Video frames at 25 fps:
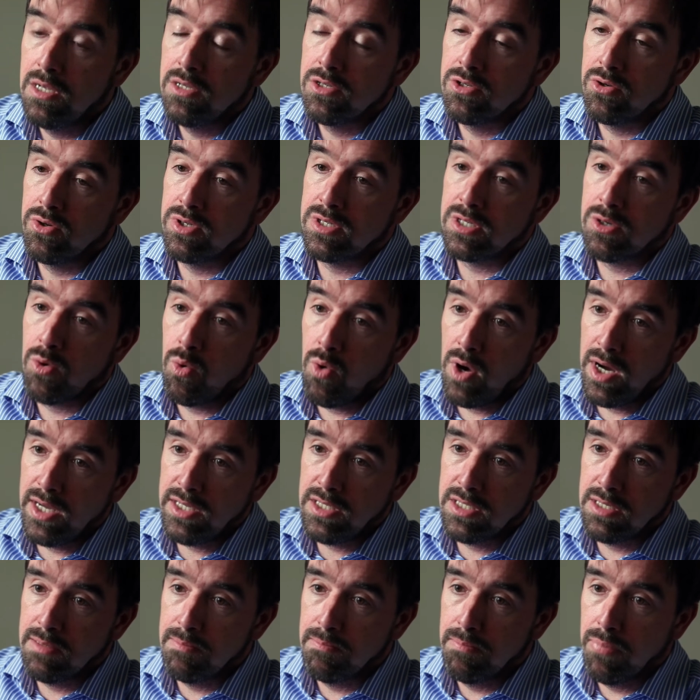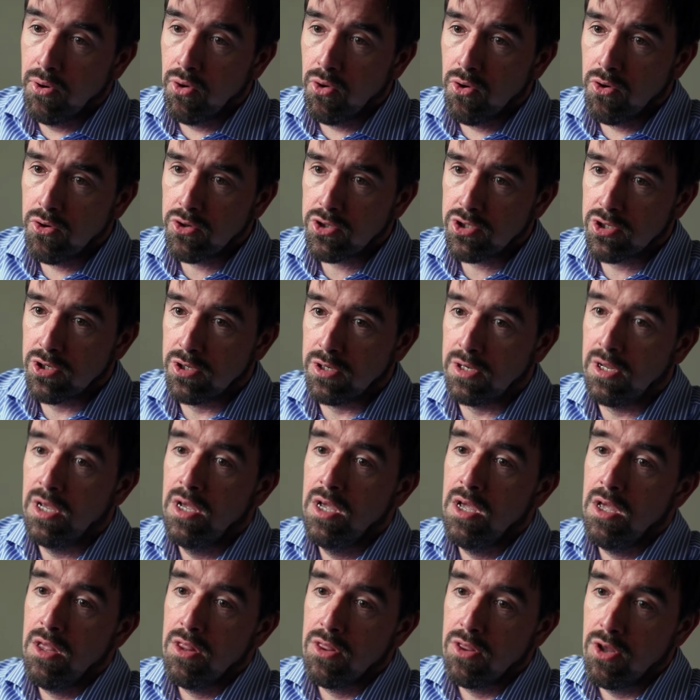So it's quite important
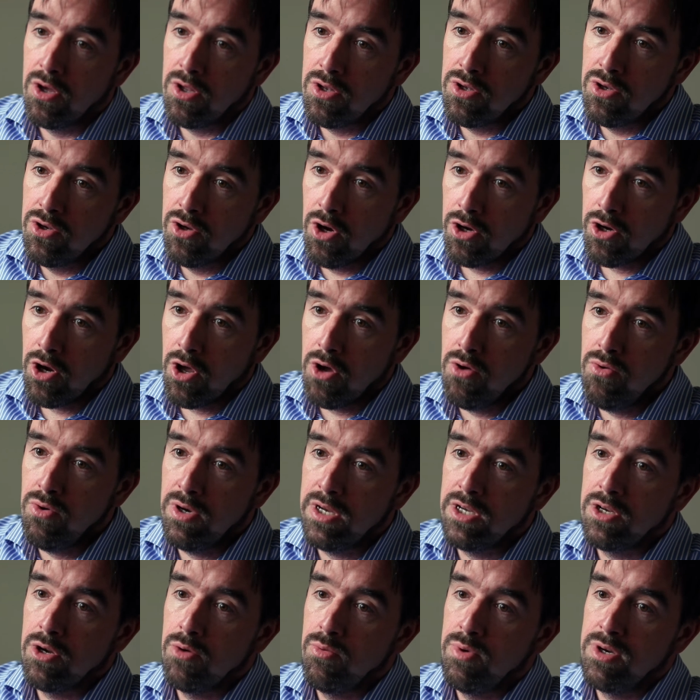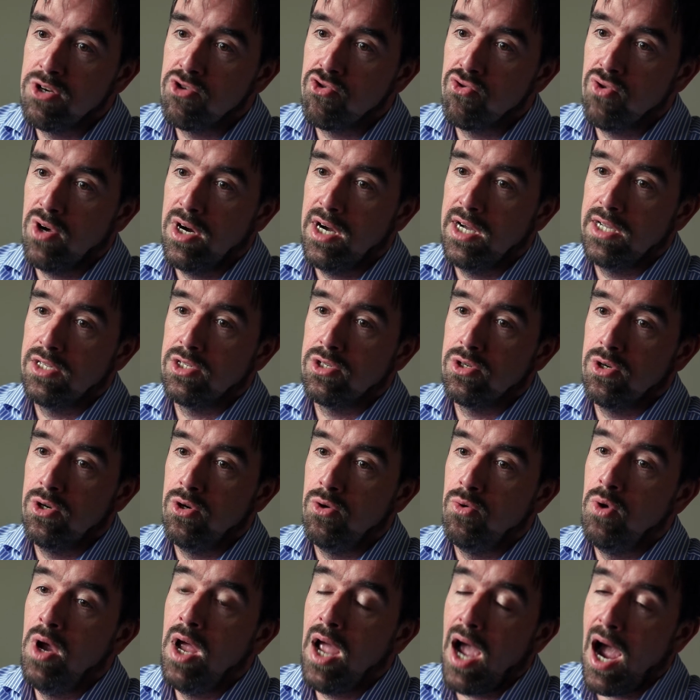that not only do we try
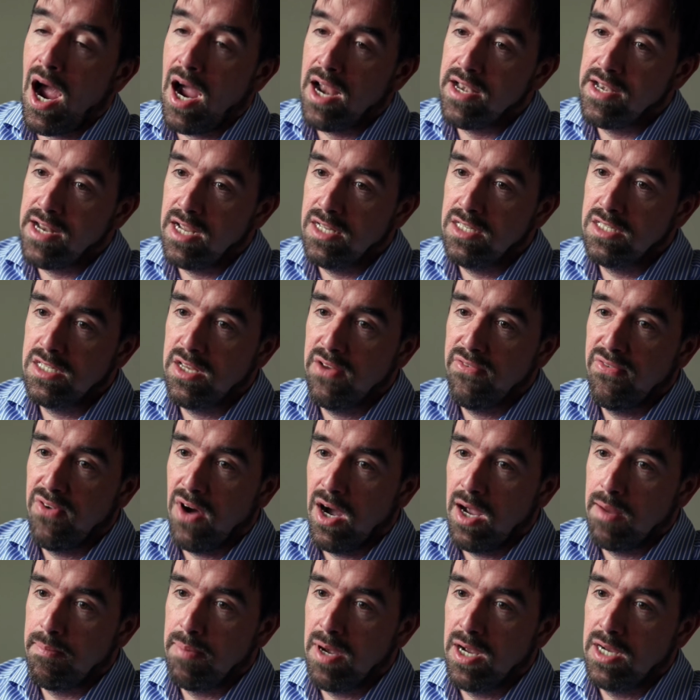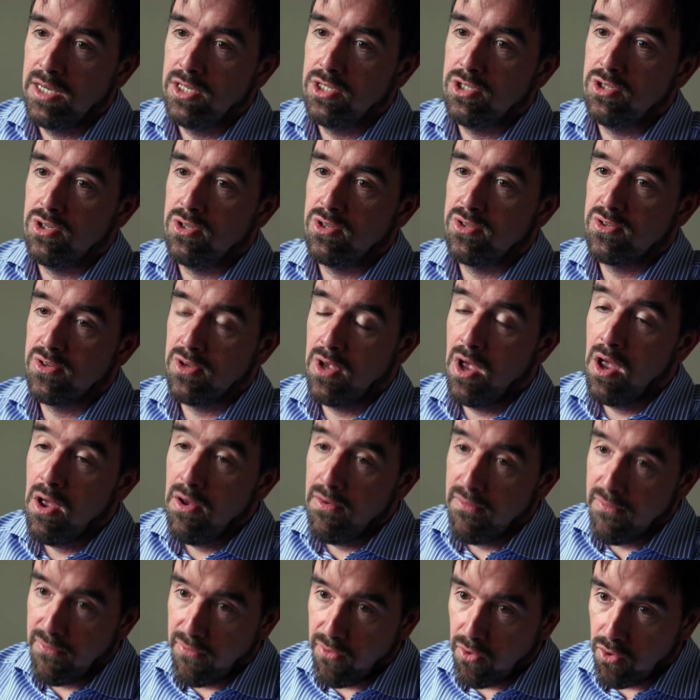to identify patients
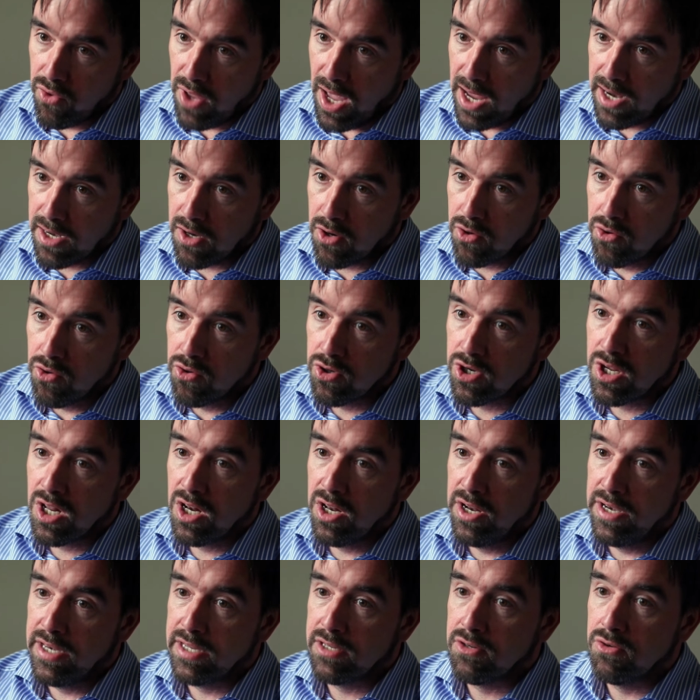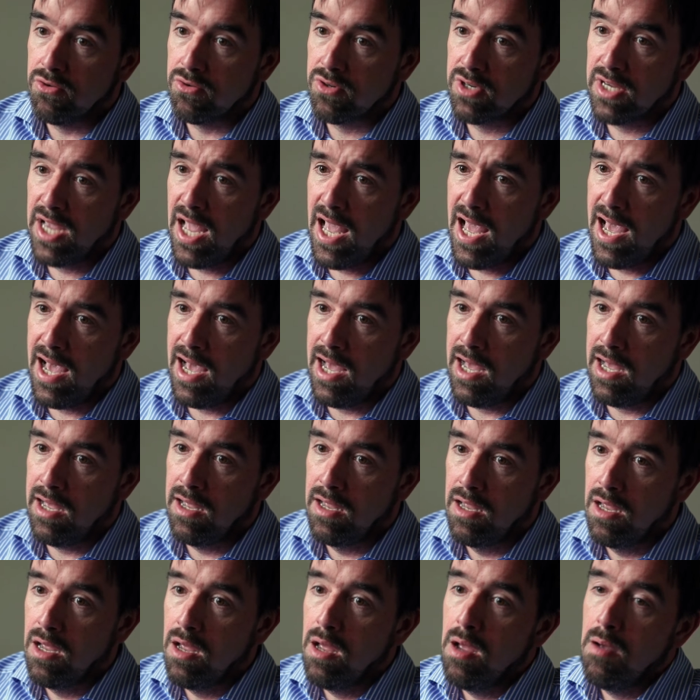for their good clinical care,
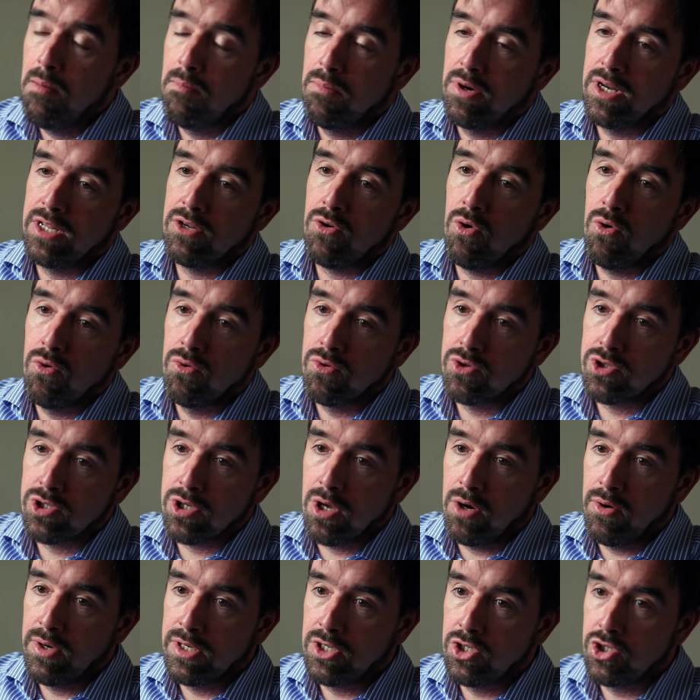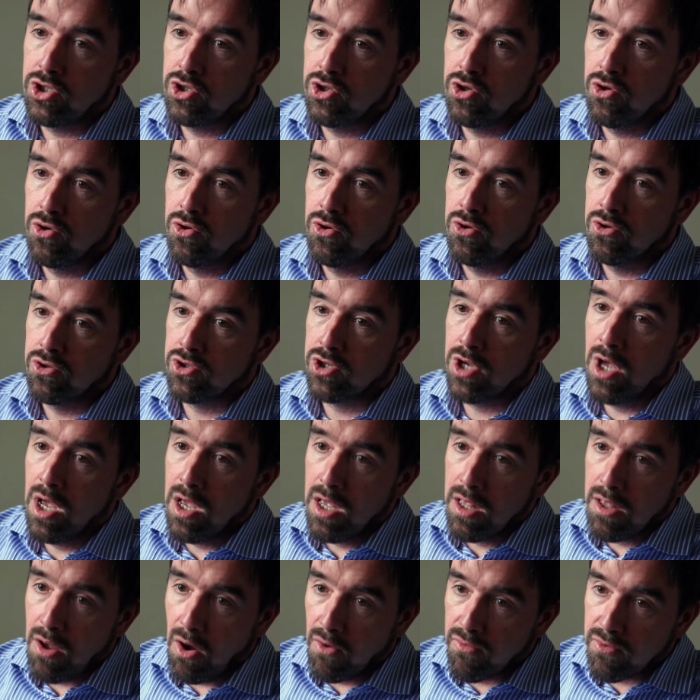but it also ensures
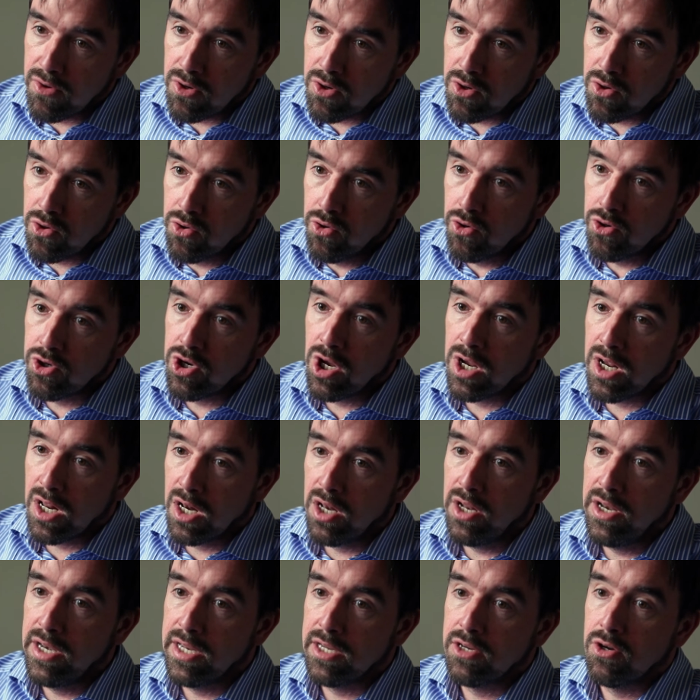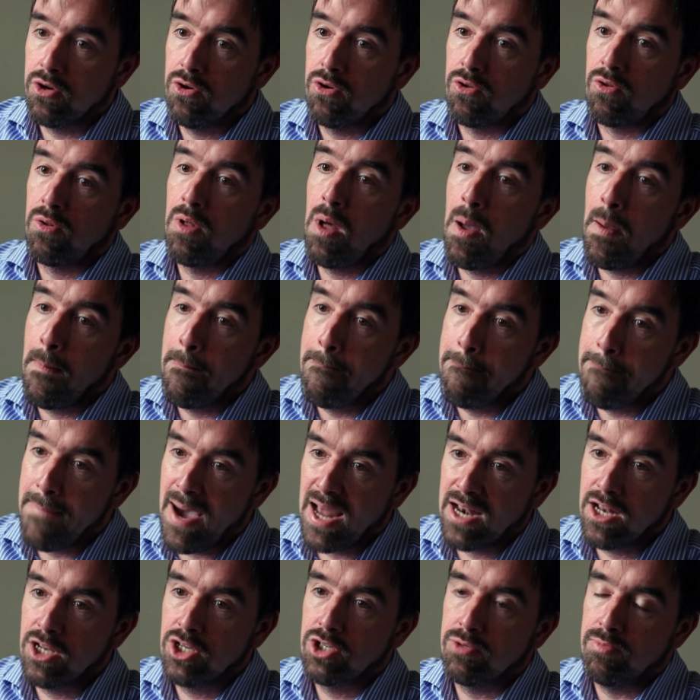a good clinical
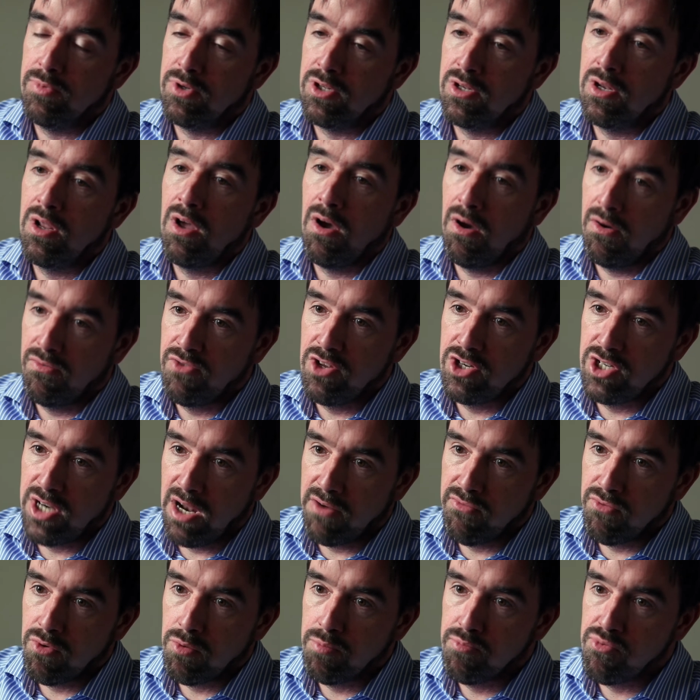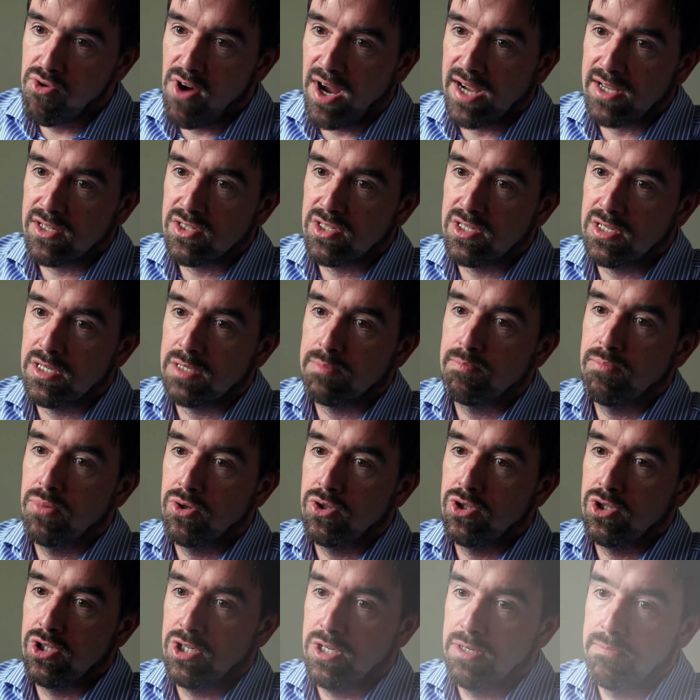management of the general practice
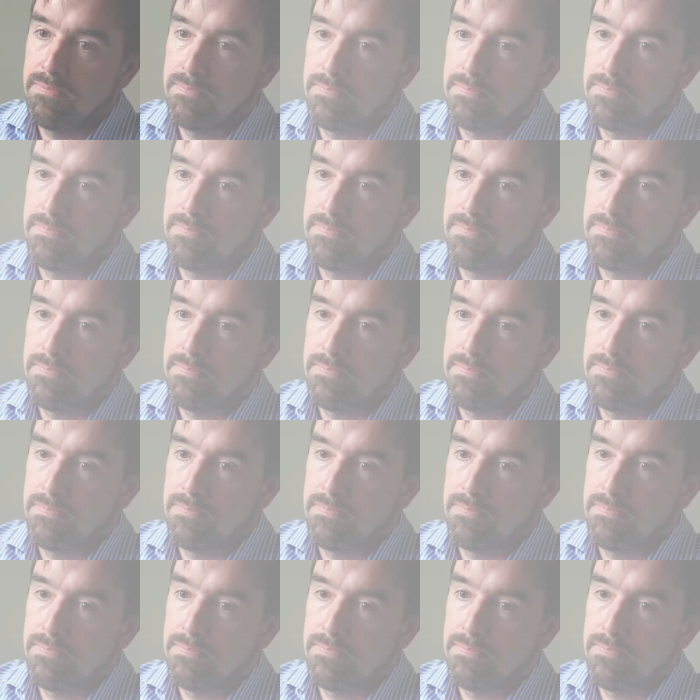budget.